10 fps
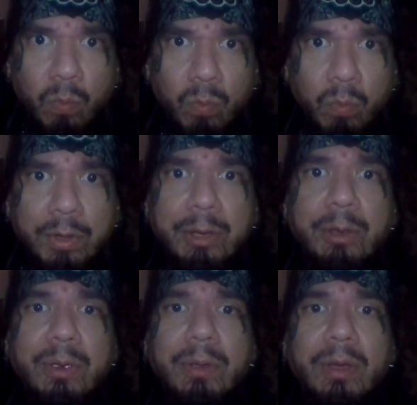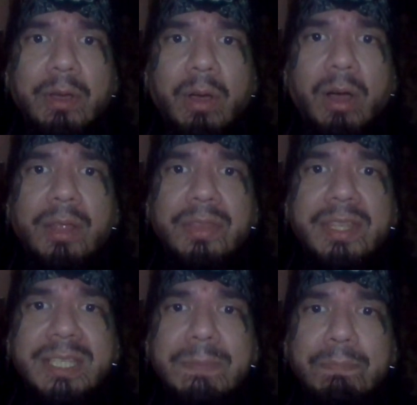We're on
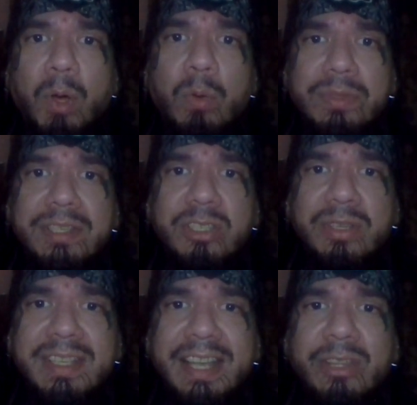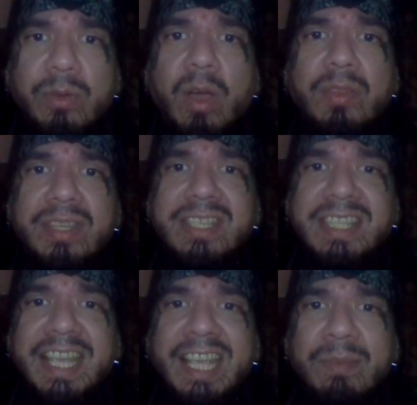this boat together on the
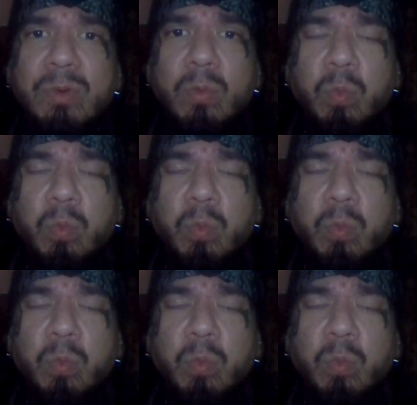same